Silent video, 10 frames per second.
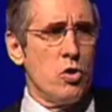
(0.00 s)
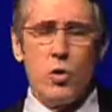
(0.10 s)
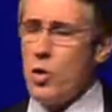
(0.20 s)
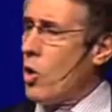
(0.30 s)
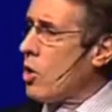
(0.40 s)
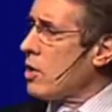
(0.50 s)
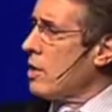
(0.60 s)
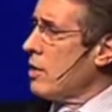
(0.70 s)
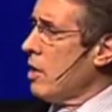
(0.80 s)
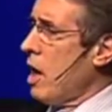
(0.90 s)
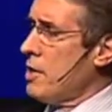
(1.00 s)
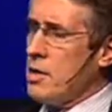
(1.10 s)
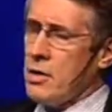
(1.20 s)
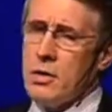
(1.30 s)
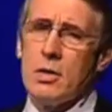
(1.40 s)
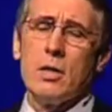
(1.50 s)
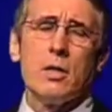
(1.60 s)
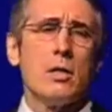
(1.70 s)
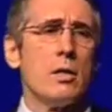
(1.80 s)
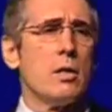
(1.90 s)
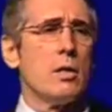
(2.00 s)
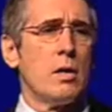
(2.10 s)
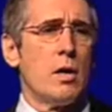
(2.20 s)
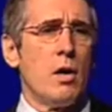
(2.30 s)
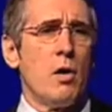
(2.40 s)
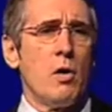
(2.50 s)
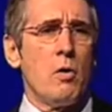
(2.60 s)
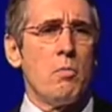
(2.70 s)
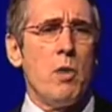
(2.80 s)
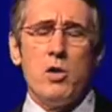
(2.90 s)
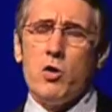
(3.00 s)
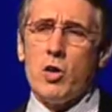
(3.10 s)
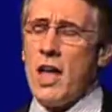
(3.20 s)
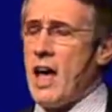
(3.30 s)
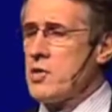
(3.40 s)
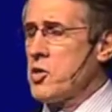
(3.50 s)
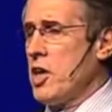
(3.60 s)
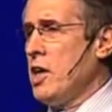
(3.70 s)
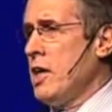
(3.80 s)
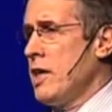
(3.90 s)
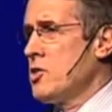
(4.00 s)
New York and London, but you could ask any